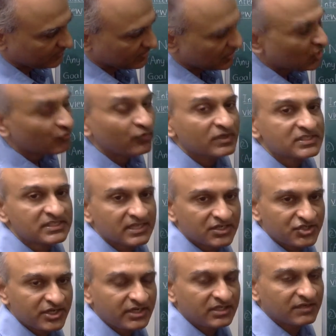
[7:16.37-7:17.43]
For
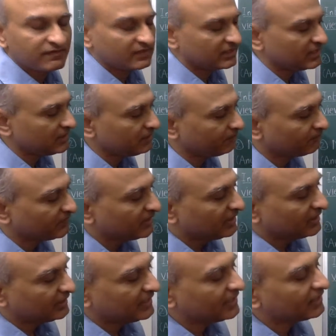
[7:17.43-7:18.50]
surjectivity,
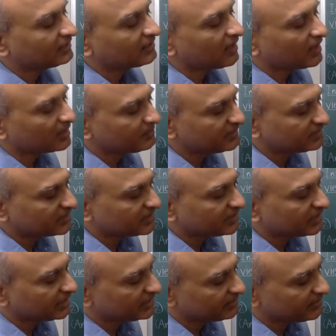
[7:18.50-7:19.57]
take an arbitrary
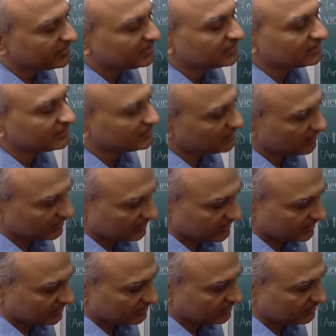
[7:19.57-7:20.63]
element in the
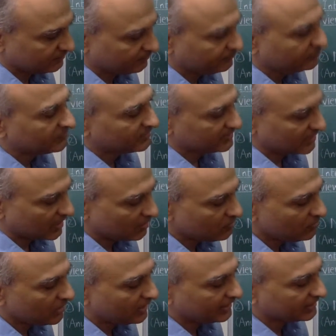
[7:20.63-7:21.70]
target. Now
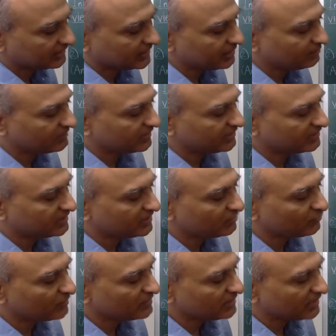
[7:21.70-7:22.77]
I claim that
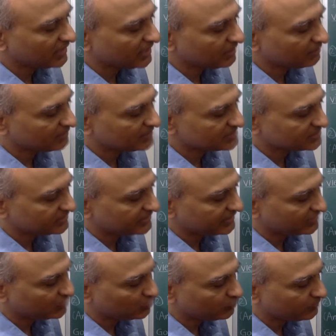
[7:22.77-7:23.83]
D1A plus
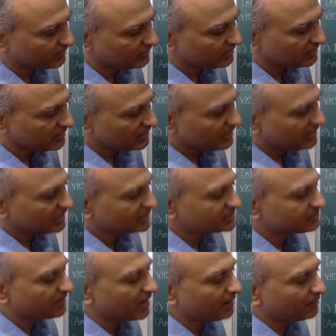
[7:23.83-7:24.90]
D2B is
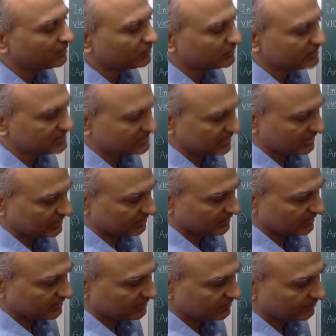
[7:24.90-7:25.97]
mapped to this
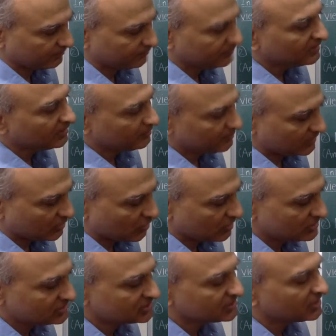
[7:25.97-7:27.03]
element
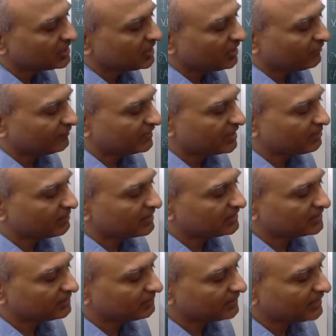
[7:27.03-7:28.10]
because when I
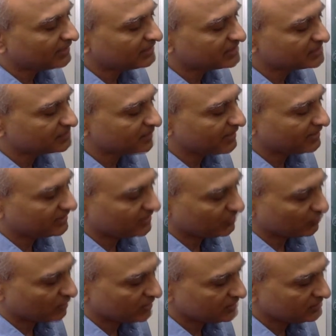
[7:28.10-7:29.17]
multiply this by
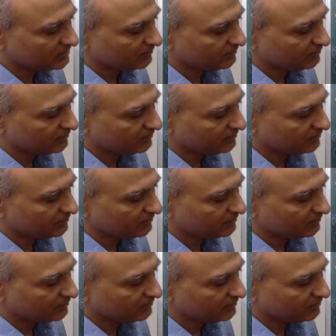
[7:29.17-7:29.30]
D1,